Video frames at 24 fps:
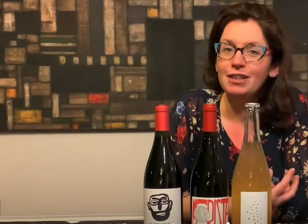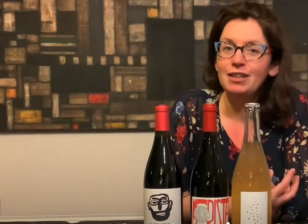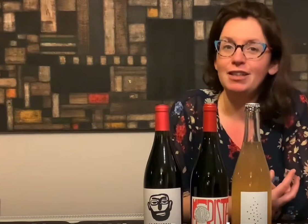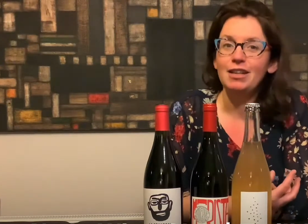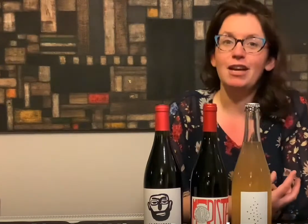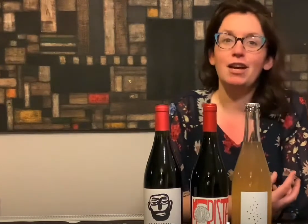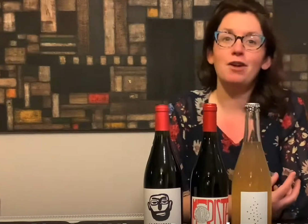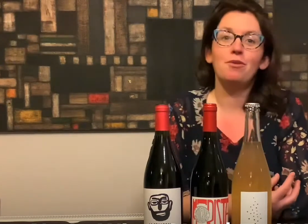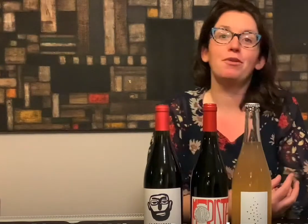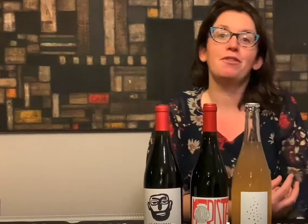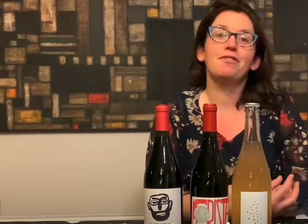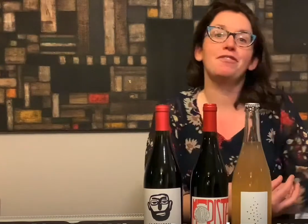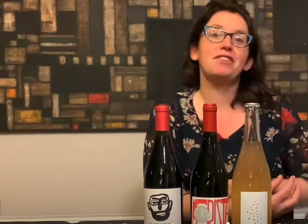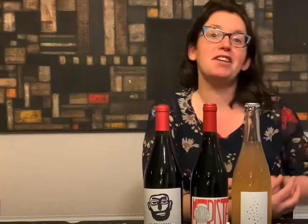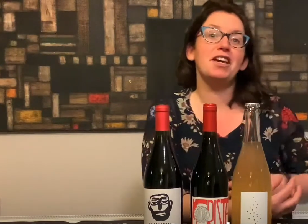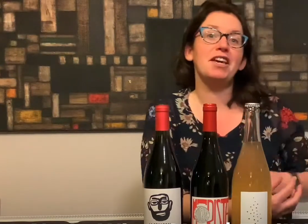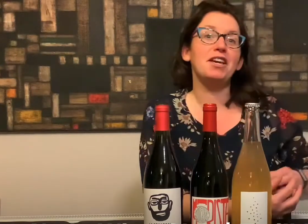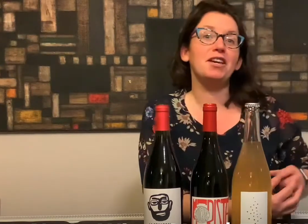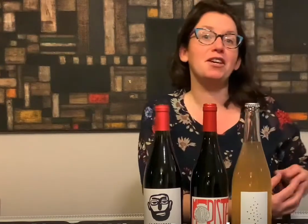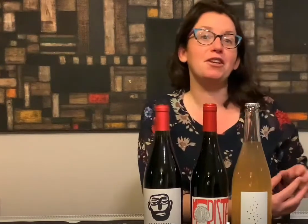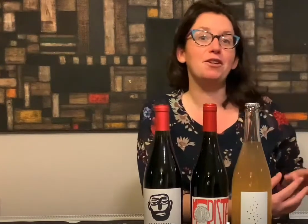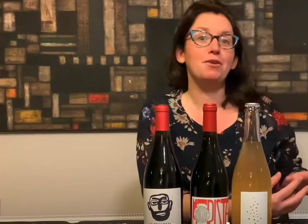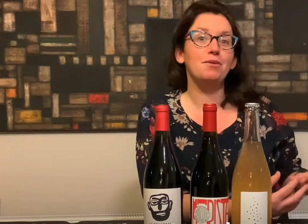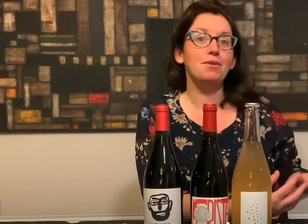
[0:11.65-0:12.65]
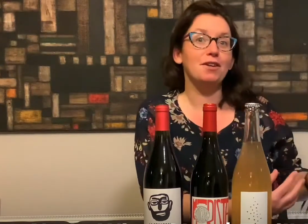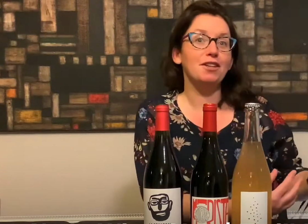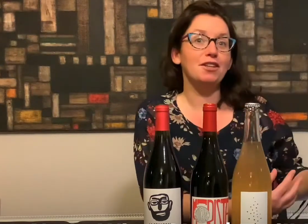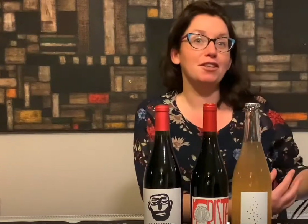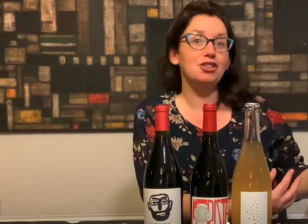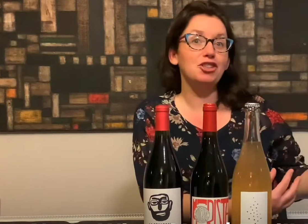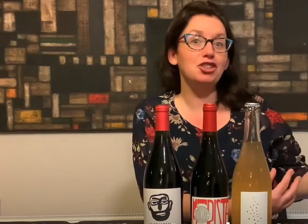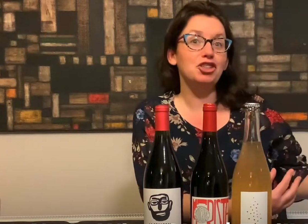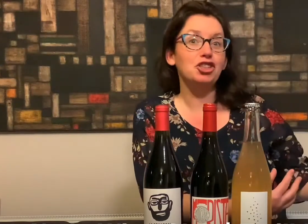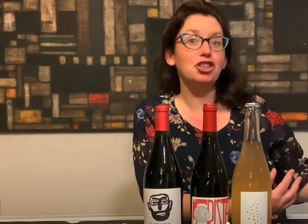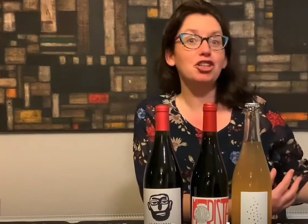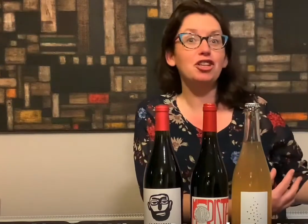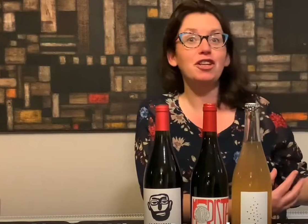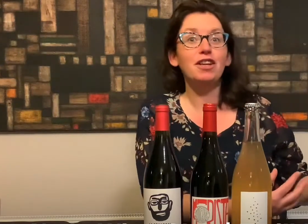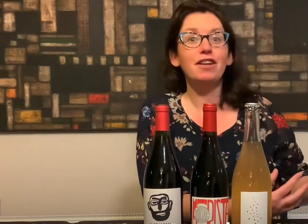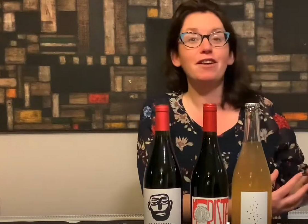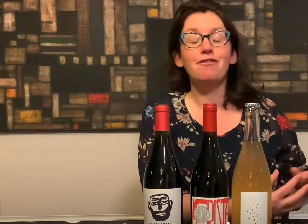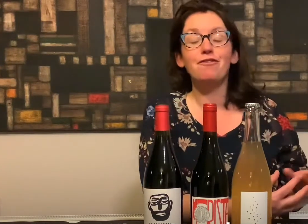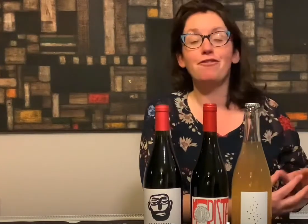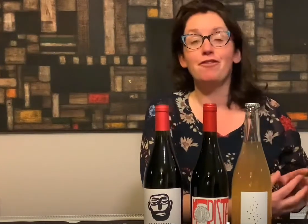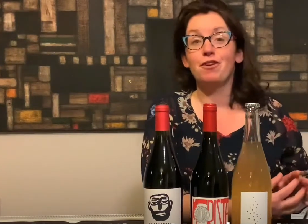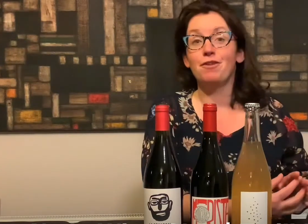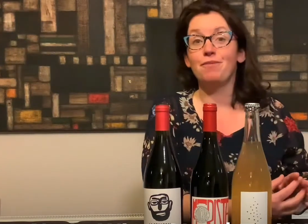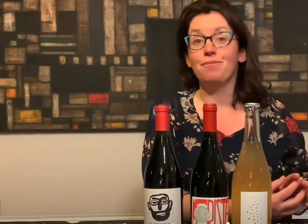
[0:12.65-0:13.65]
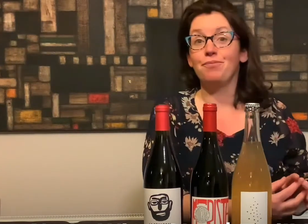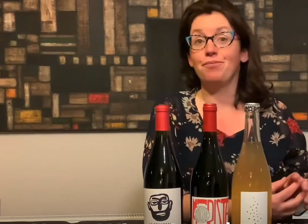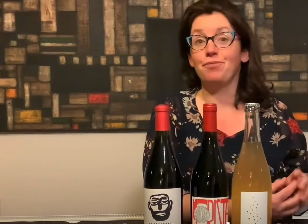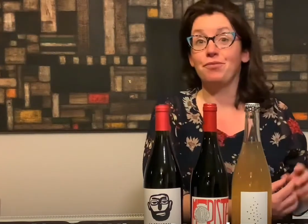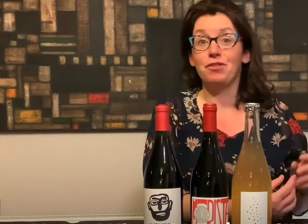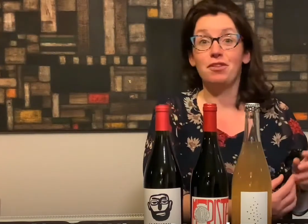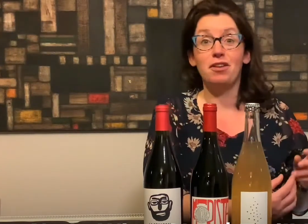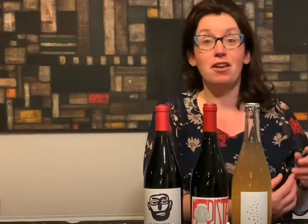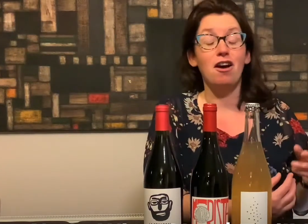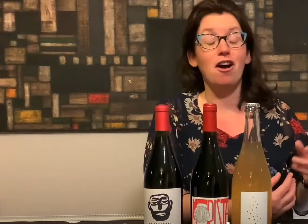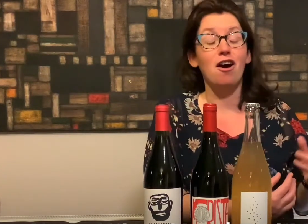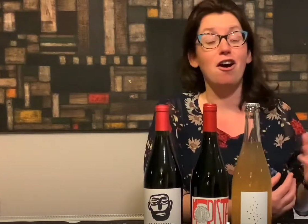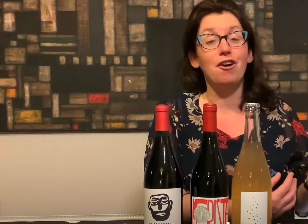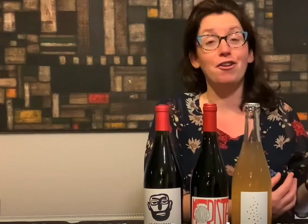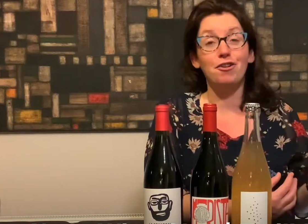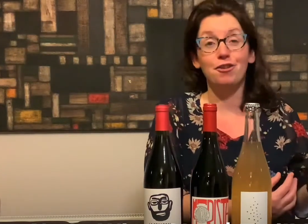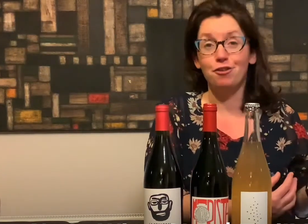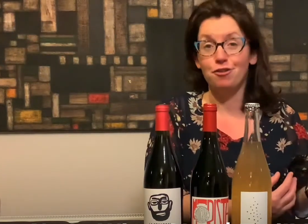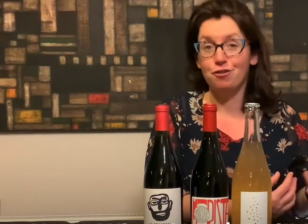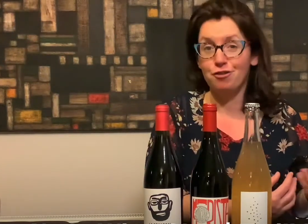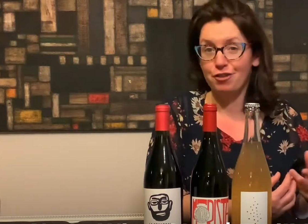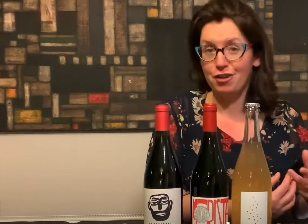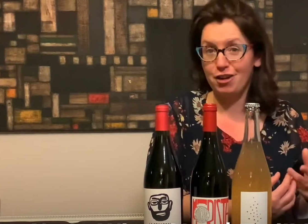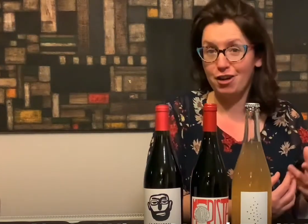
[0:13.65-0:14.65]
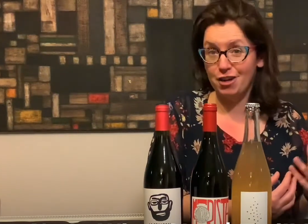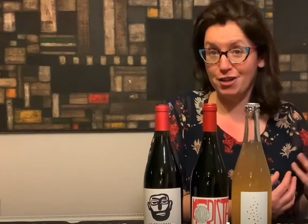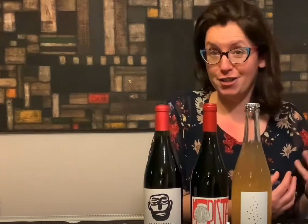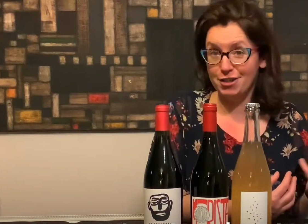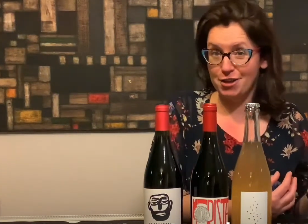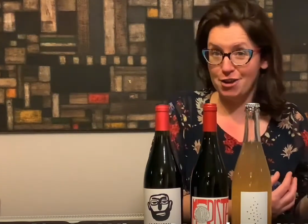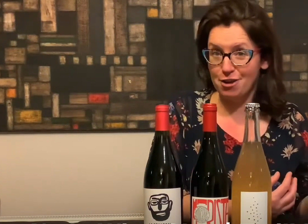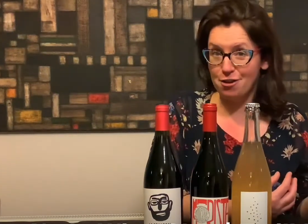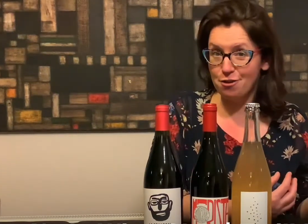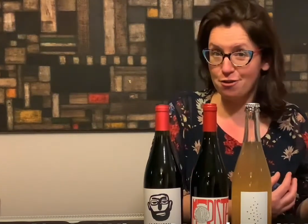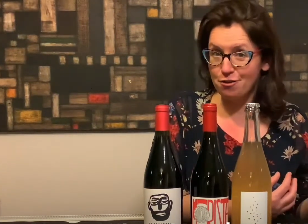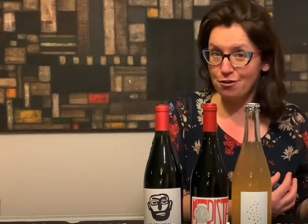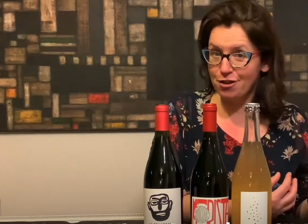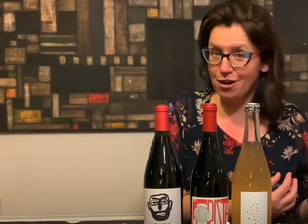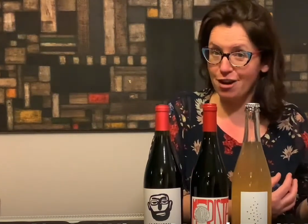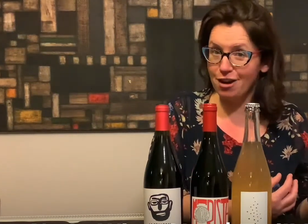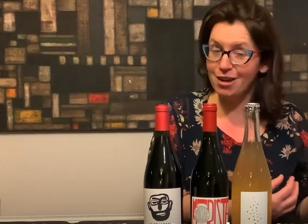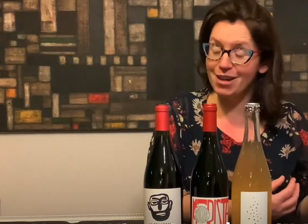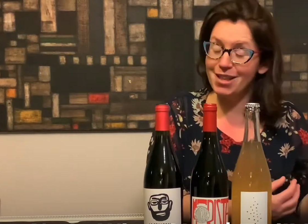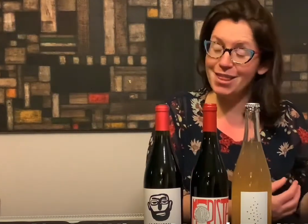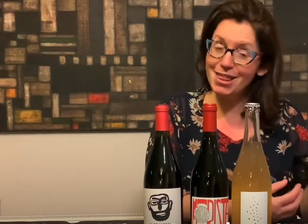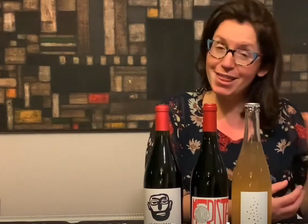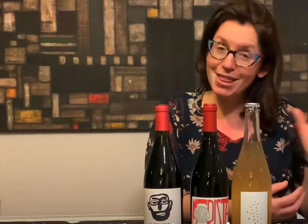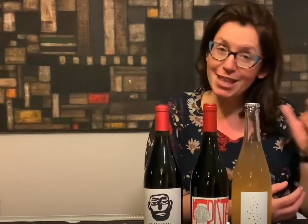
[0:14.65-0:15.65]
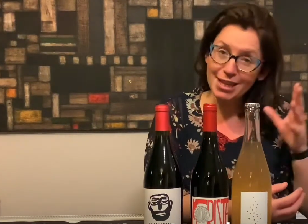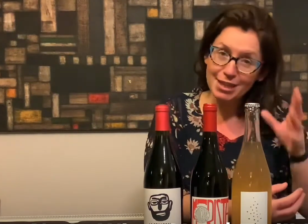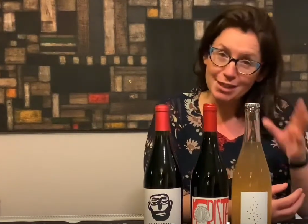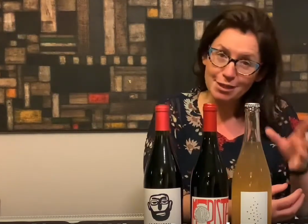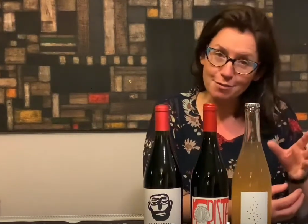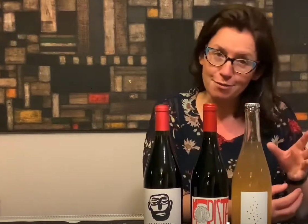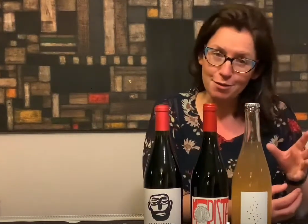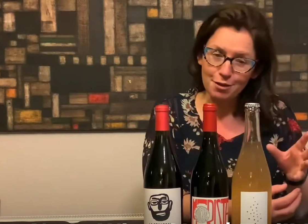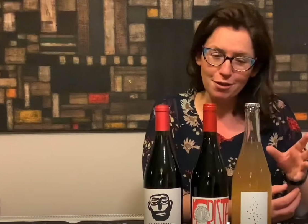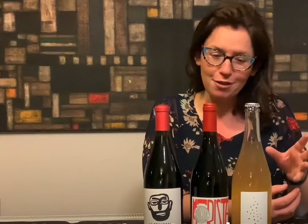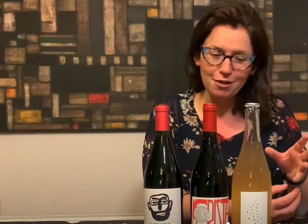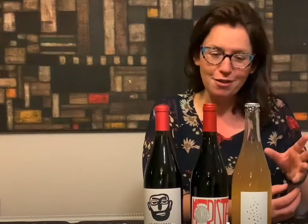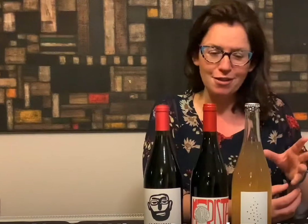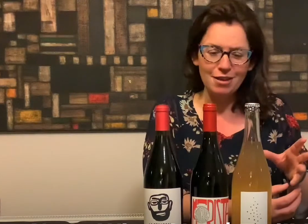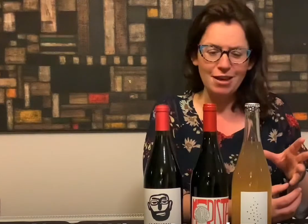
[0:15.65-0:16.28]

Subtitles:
It would have taken you on a journey from on oak Rioja to oak Rioja. This month